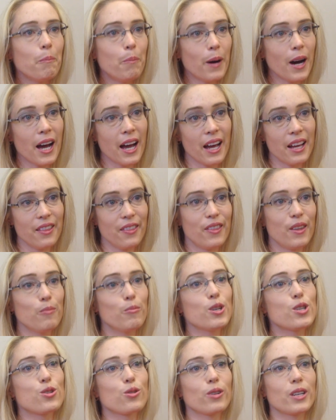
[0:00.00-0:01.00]
but the
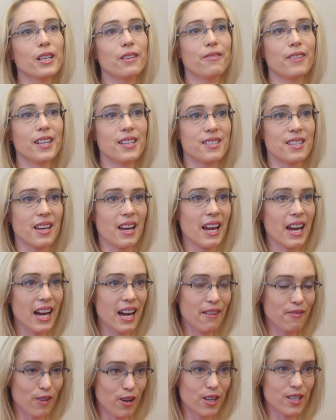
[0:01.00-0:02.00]
majority of kids that
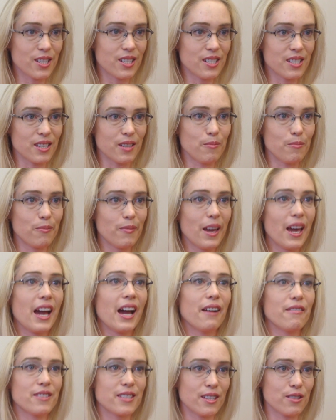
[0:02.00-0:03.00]
have autism
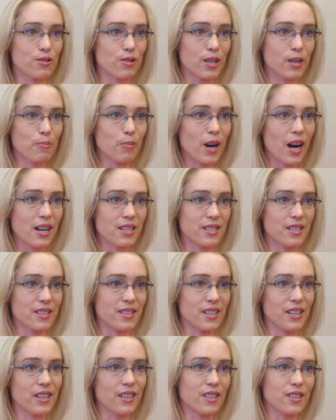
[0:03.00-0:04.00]
have sensory
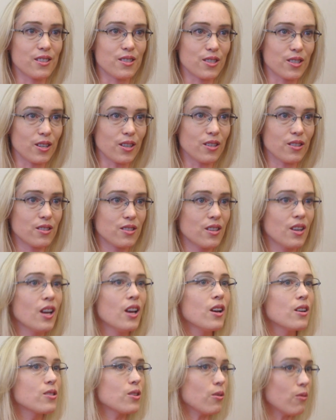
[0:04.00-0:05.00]
processing concerns.
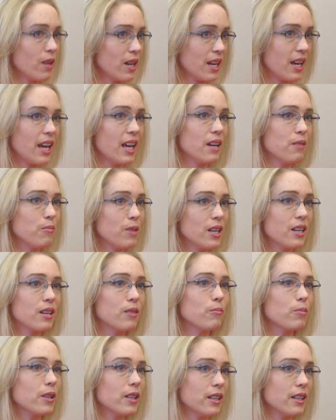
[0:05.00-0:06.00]
So they can be
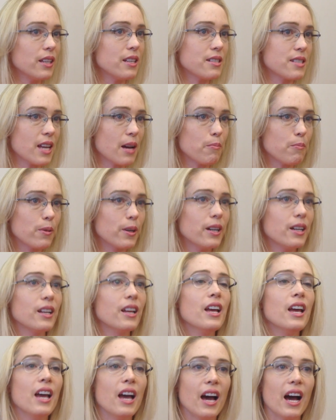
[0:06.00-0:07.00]
completely separate,